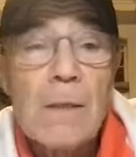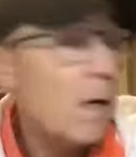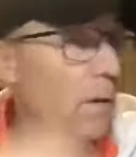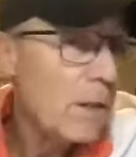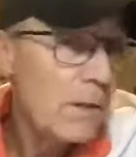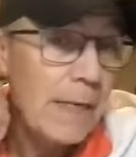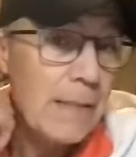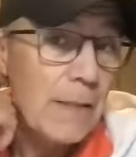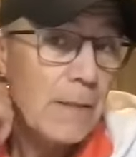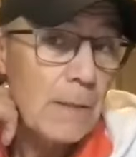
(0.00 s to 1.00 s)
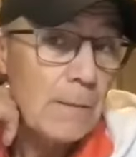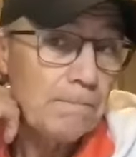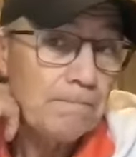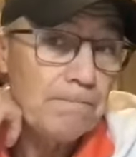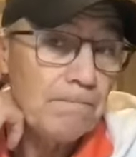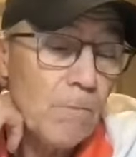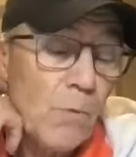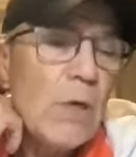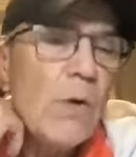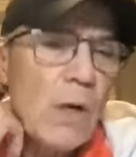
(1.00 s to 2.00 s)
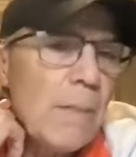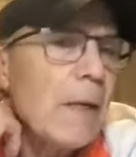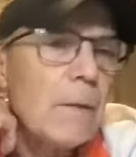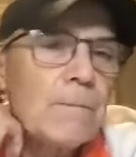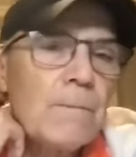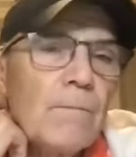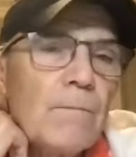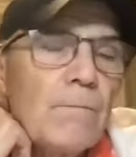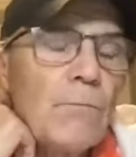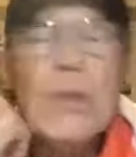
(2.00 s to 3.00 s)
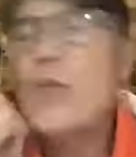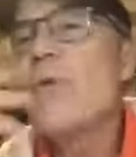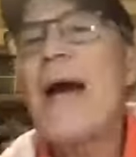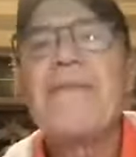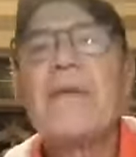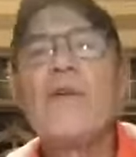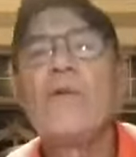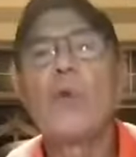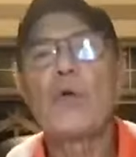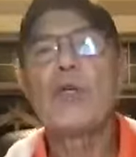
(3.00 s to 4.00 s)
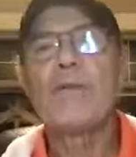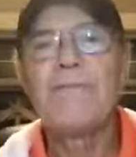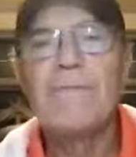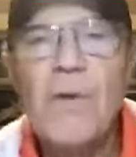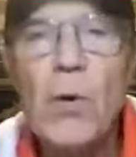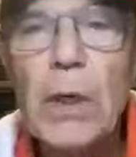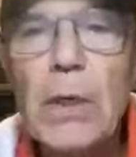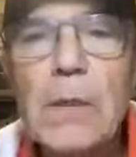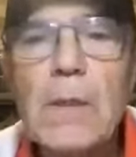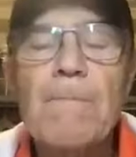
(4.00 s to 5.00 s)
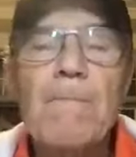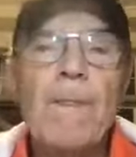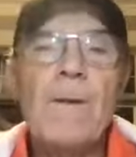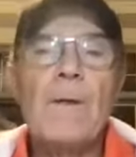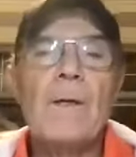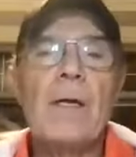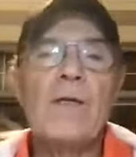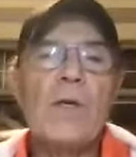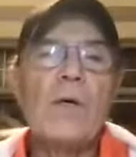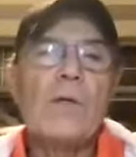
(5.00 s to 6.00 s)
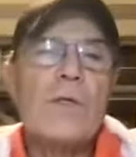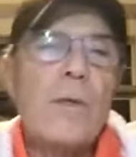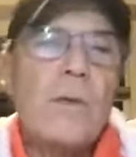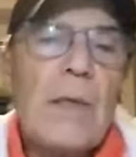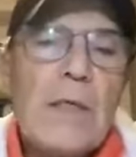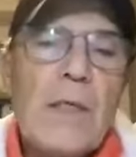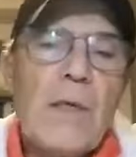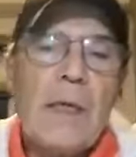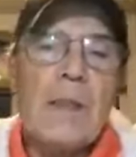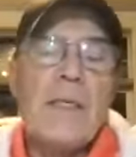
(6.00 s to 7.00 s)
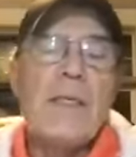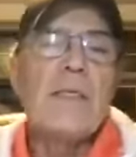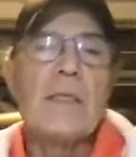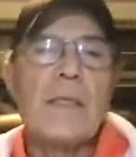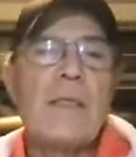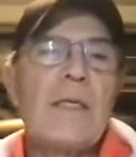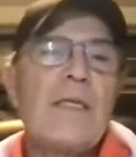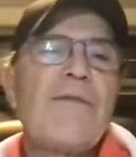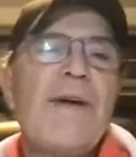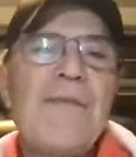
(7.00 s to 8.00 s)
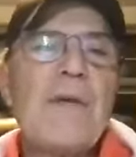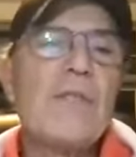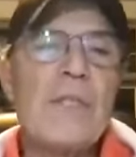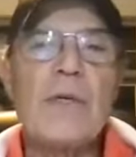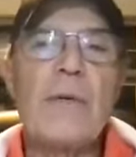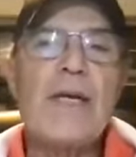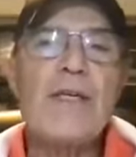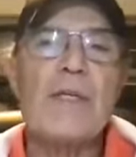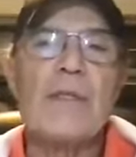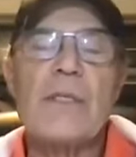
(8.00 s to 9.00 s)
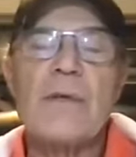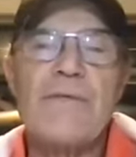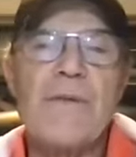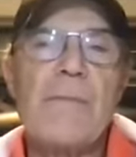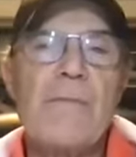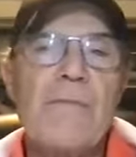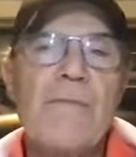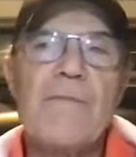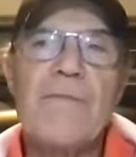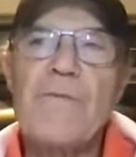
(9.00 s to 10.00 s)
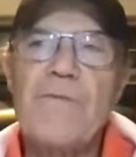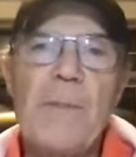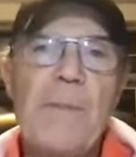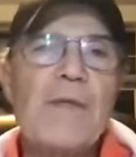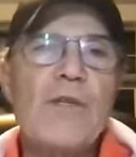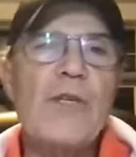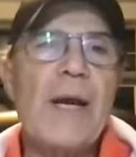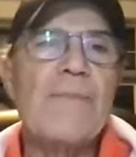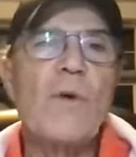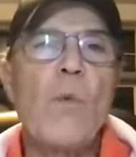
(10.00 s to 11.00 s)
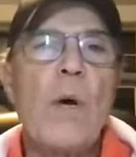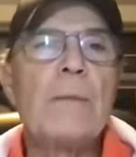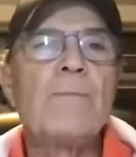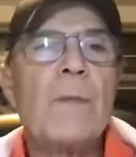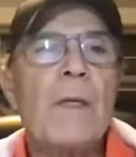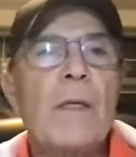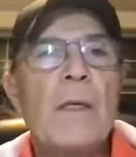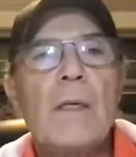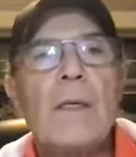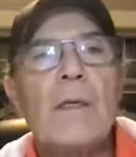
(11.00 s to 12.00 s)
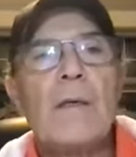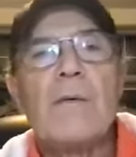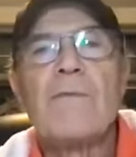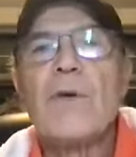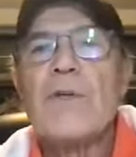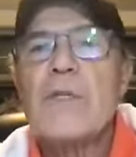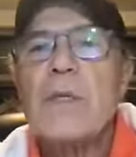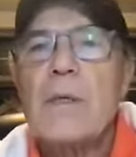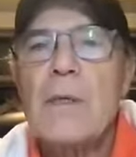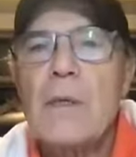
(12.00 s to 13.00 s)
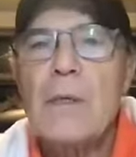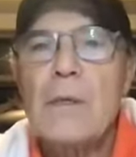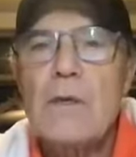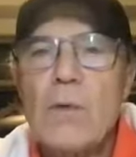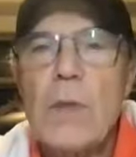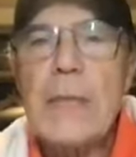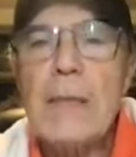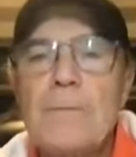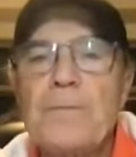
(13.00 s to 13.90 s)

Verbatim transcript: Called to greatness. What are you all about? What's driving you? What's your focus? And so, so let's look at these, these five considerations from, from Philippians chapter one, verse twenty.